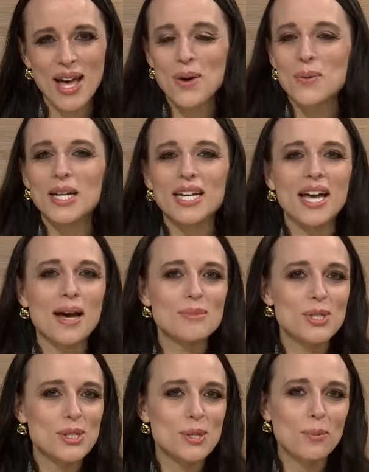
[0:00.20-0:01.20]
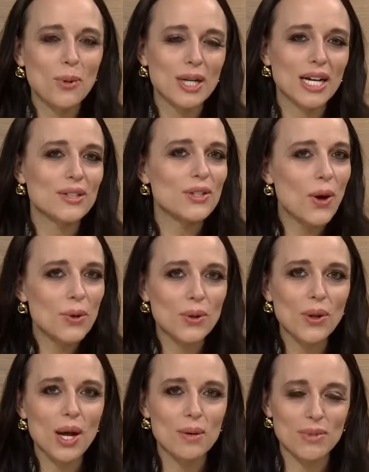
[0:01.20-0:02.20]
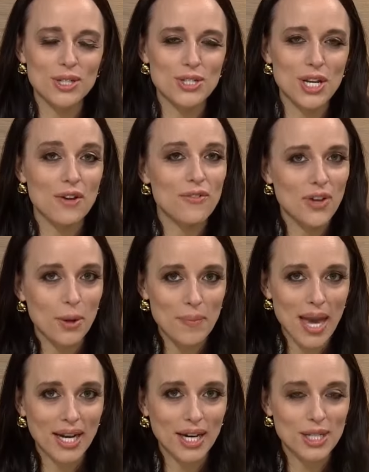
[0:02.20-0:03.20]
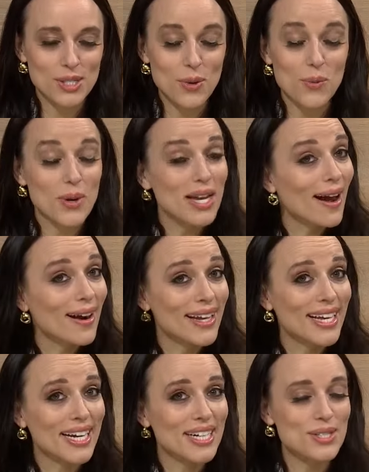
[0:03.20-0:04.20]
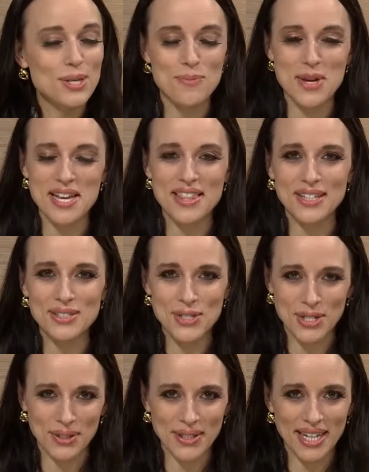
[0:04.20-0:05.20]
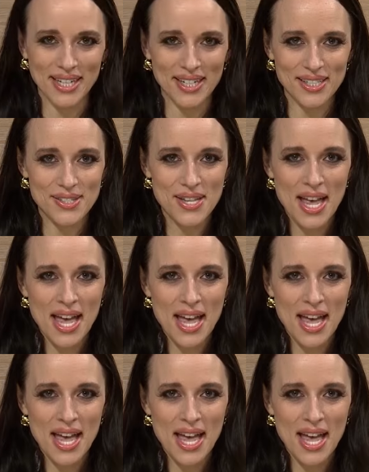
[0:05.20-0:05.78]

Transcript: When it comes to supporting local emerging filmmakers, we are here to be their cheerleaders.